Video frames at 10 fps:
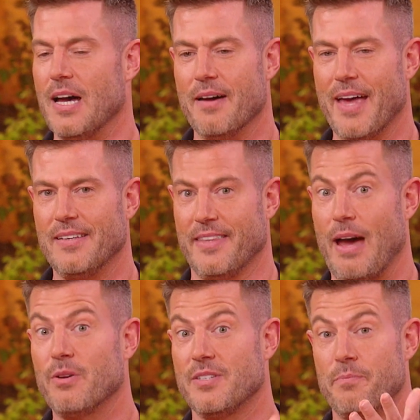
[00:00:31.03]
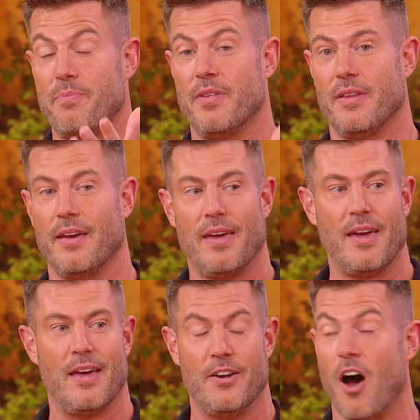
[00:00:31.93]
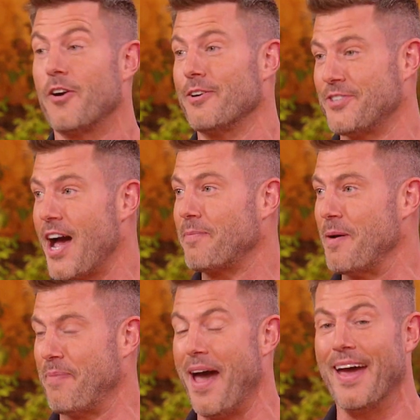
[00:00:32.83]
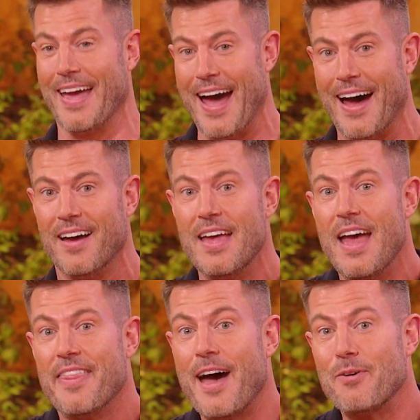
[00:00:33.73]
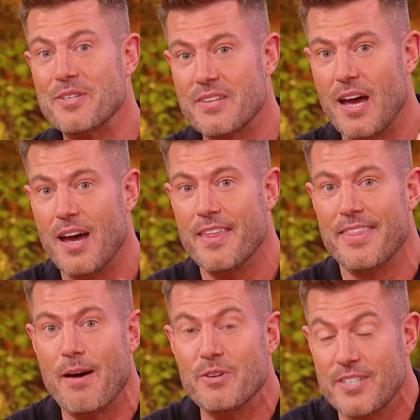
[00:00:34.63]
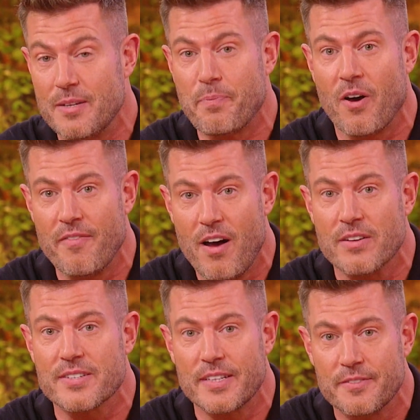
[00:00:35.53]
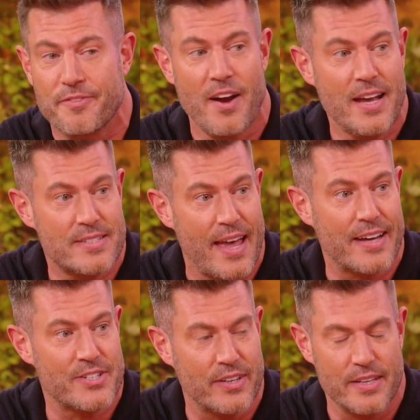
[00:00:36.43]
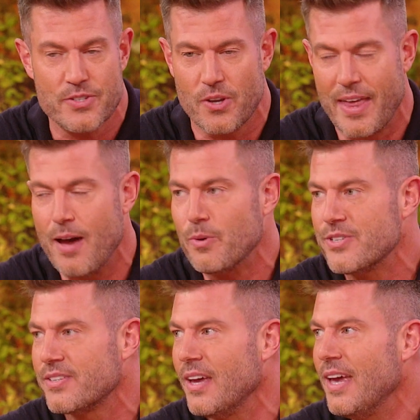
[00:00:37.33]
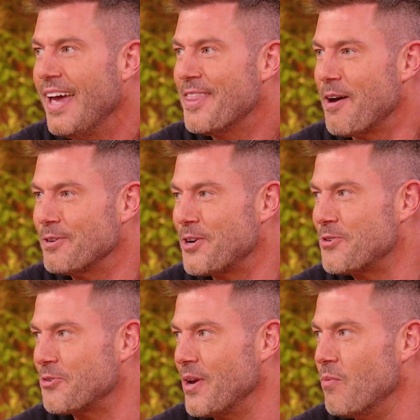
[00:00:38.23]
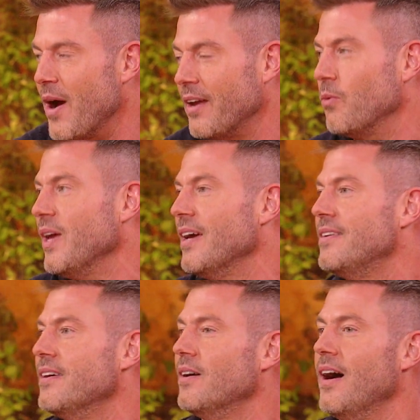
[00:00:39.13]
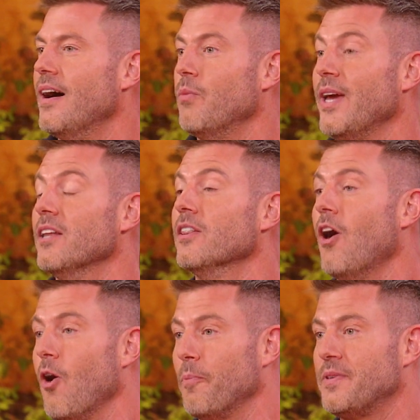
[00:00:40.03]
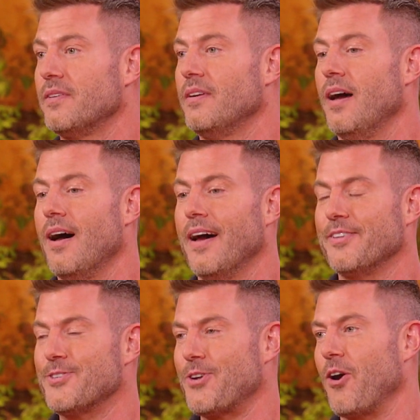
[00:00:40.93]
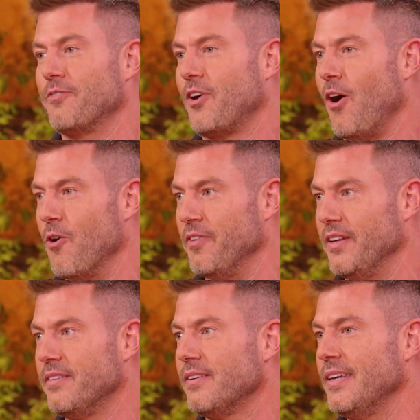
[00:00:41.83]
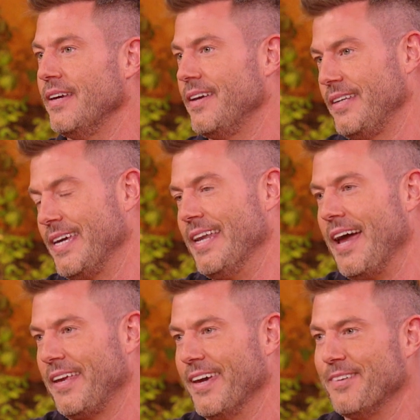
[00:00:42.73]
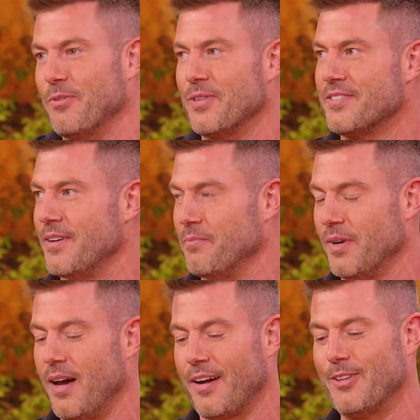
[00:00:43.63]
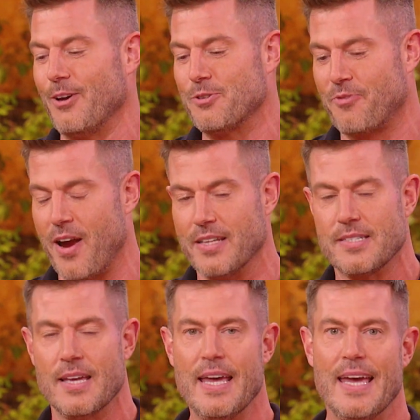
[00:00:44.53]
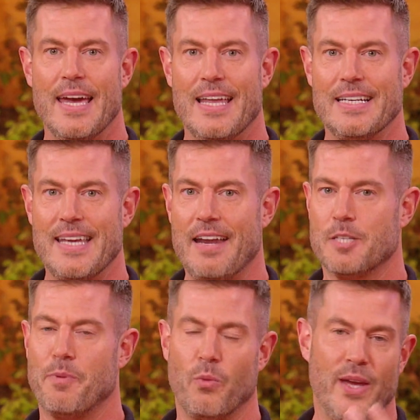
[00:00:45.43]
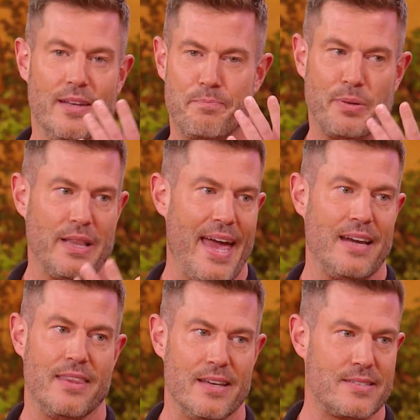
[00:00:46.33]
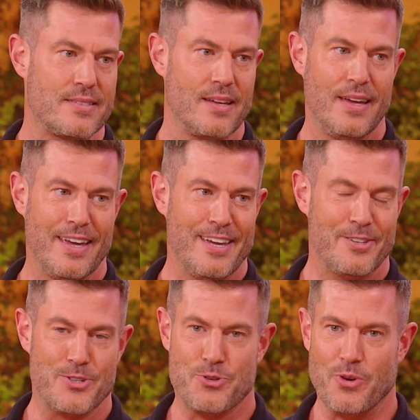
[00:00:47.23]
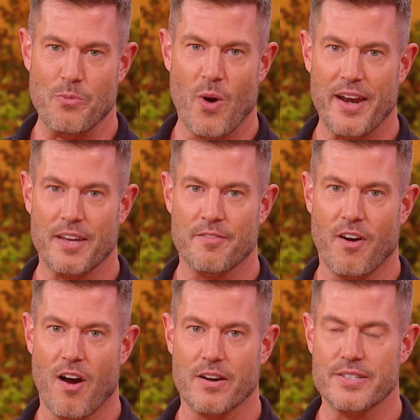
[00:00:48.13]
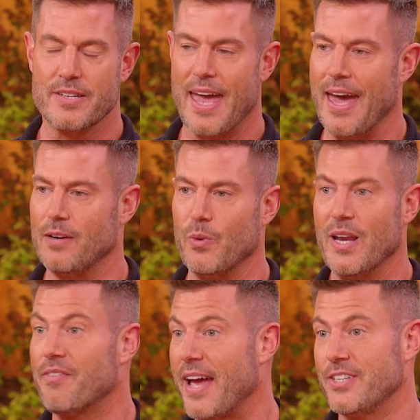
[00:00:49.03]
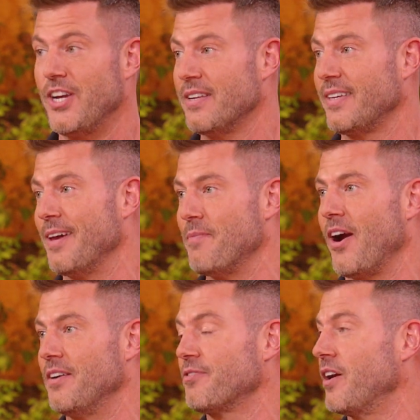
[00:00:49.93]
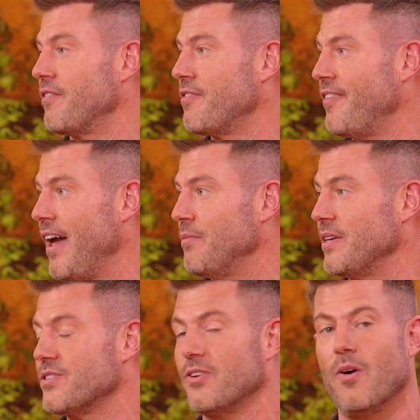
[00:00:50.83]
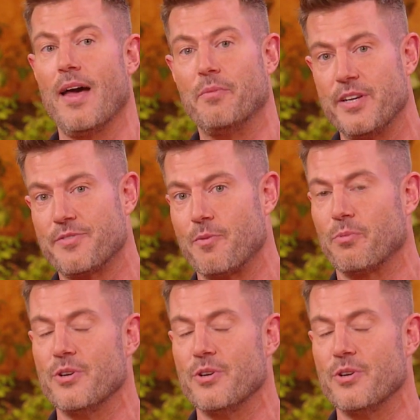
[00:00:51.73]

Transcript: uh, that day. That was. She in, still is so beautiful. In honor of Jacques Pepin. Yeah, that was uh, that was in Provence, in France, actually. And so hmm. that was that was our dream wedding. We had uh, we had eloped uh, at the start of COVID in Connecticut with mm. some uh, close friends in attendance, but we had planned this this dream wedding of ours, uh-huh. and we never had a chance to get married in front of our family. So Emely's from